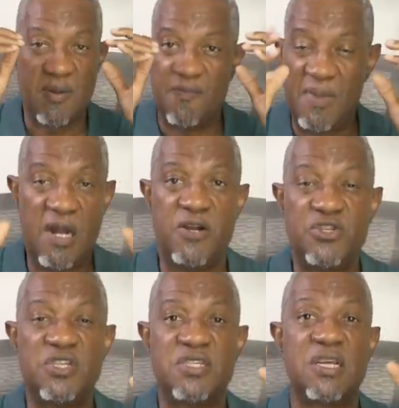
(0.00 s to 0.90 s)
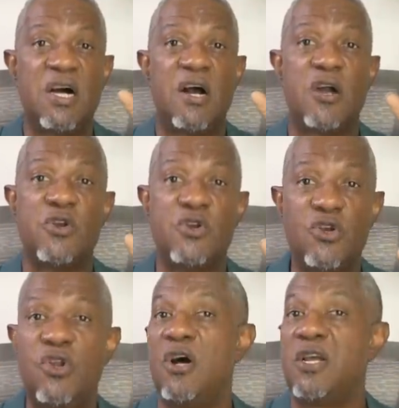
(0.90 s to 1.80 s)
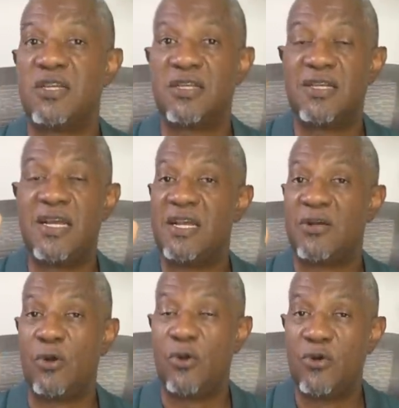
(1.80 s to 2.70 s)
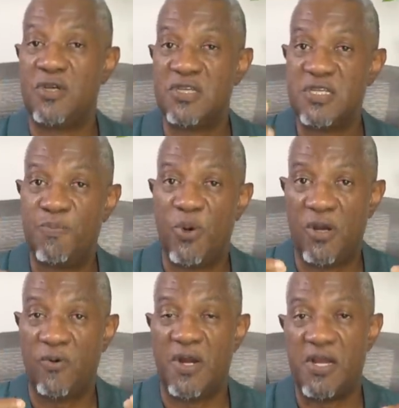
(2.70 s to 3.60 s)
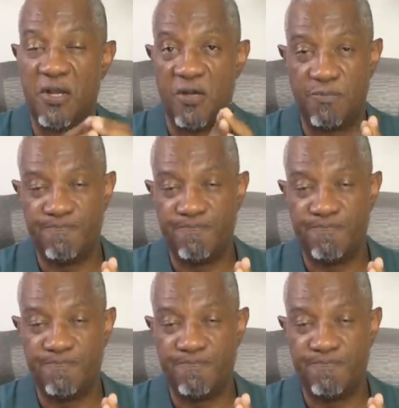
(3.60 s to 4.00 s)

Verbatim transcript: Marriages are not in a good spot right now.